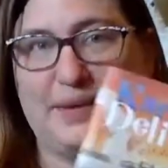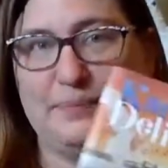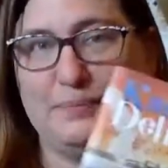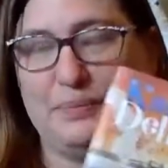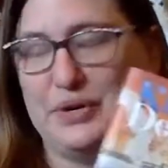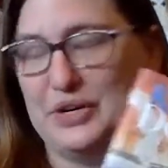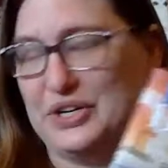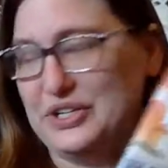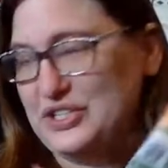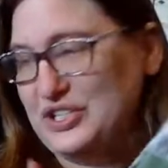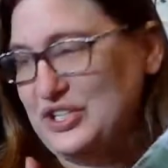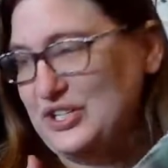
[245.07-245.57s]

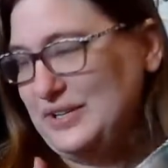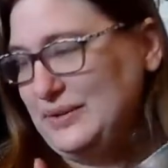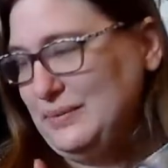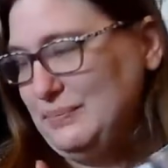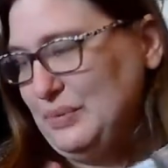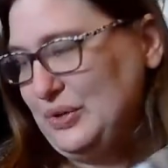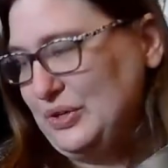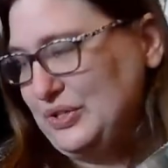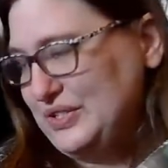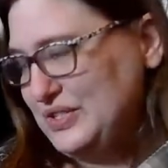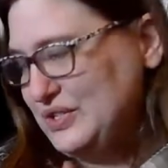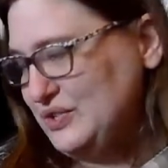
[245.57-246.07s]
books
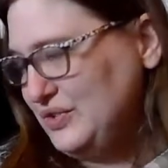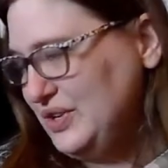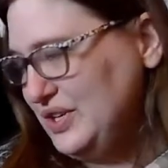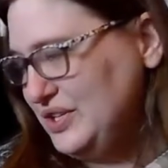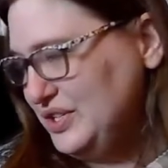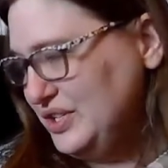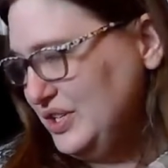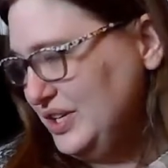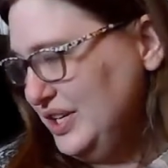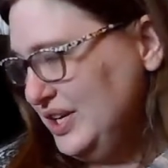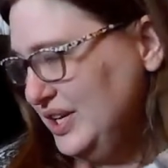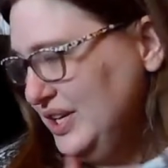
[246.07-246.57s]
and
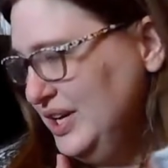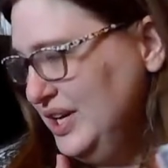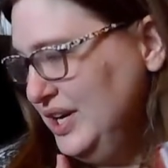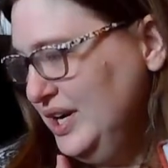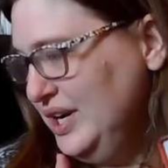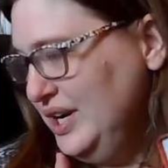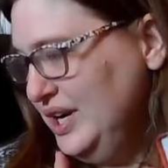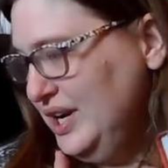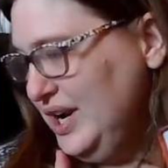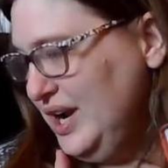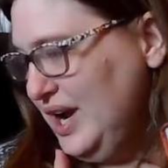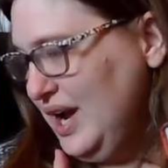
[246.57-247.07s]
treasure
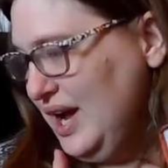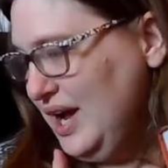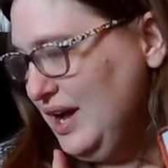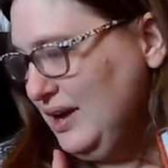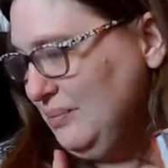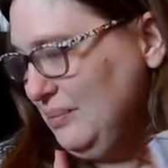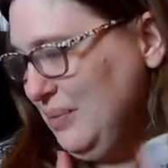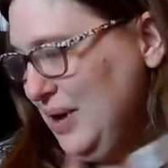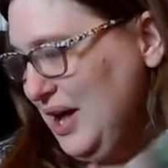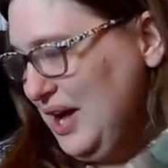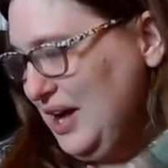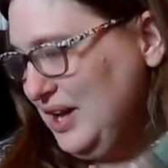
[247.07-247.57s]

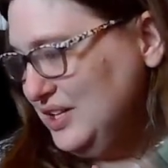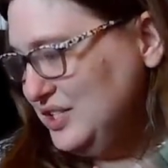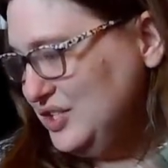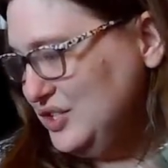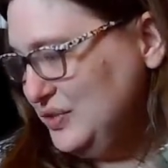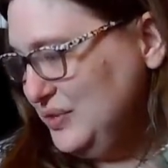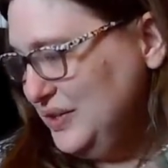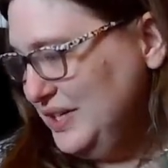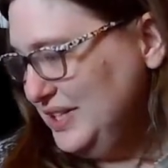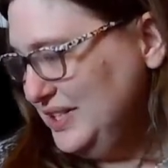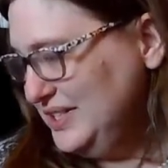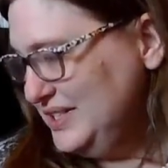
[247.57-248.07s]

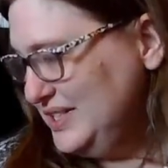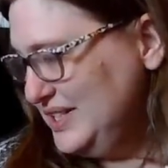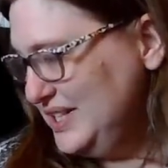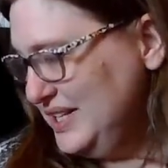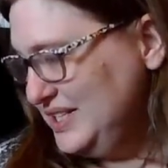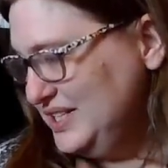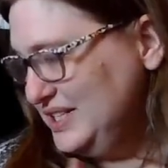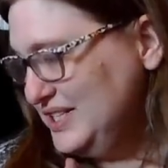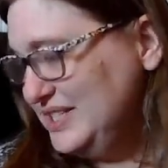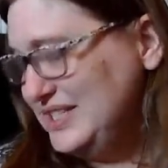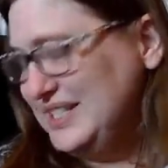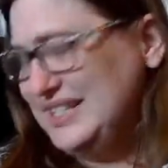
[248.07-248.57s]
onto it.
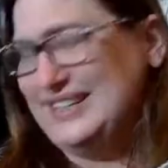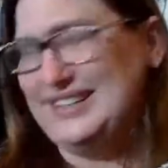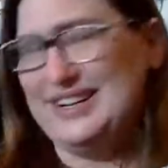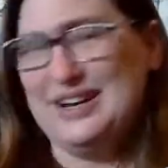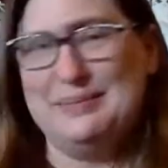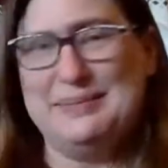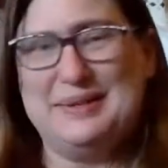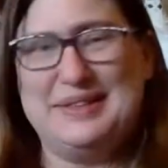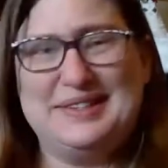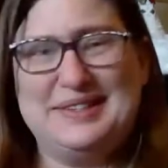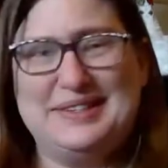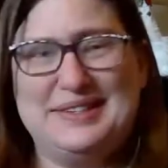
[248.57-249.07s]
They just didn't
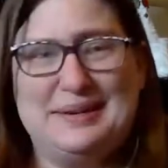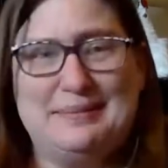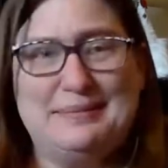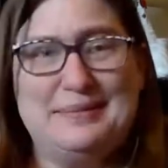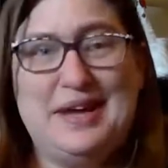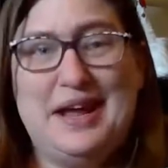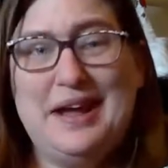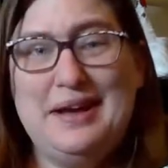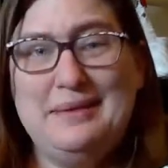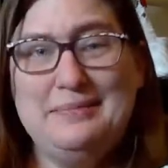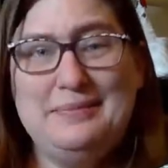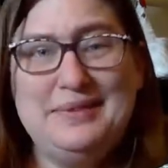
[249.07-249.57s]
come at the same
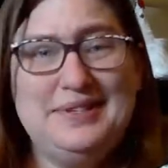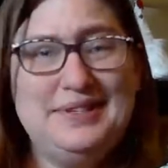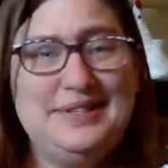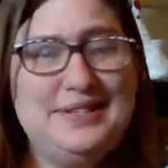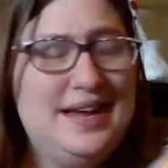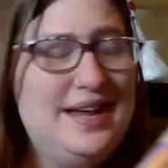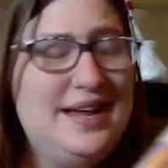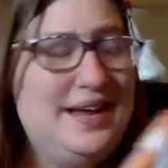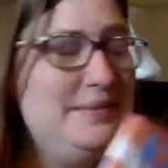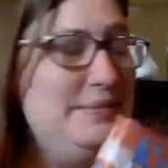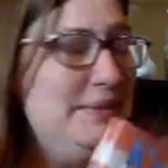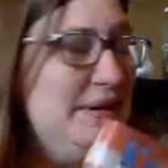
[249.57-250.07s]
time this
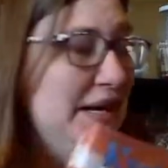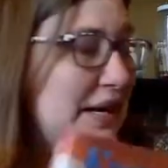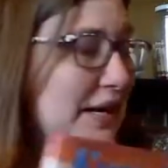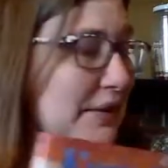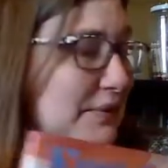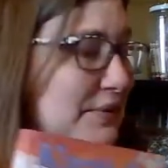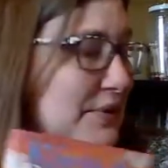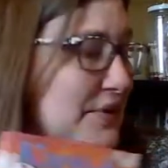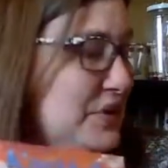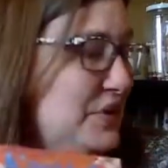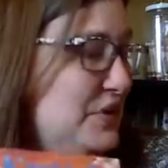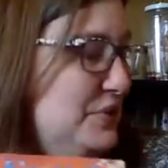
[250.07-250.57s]
time, and I
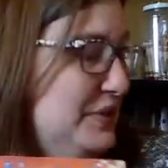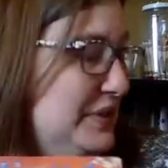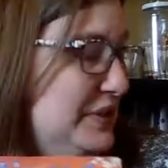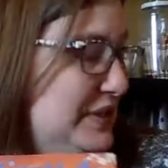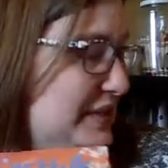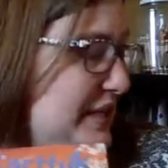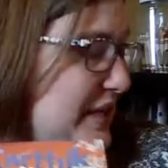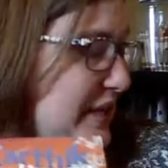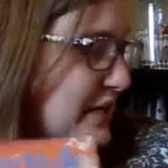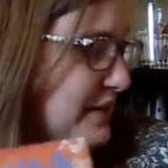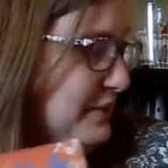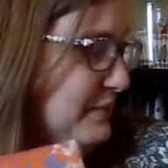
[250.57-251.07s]
was too
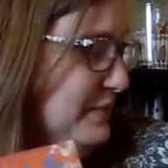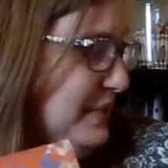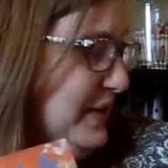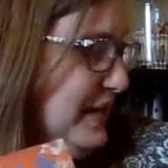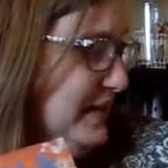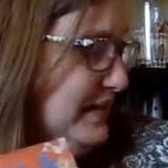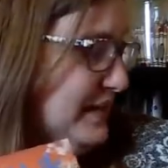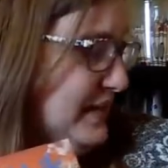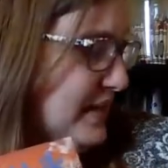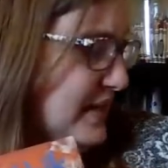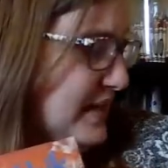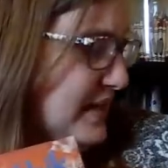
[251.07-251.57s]
excited when
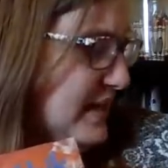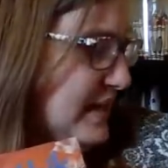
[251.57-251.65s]
I saw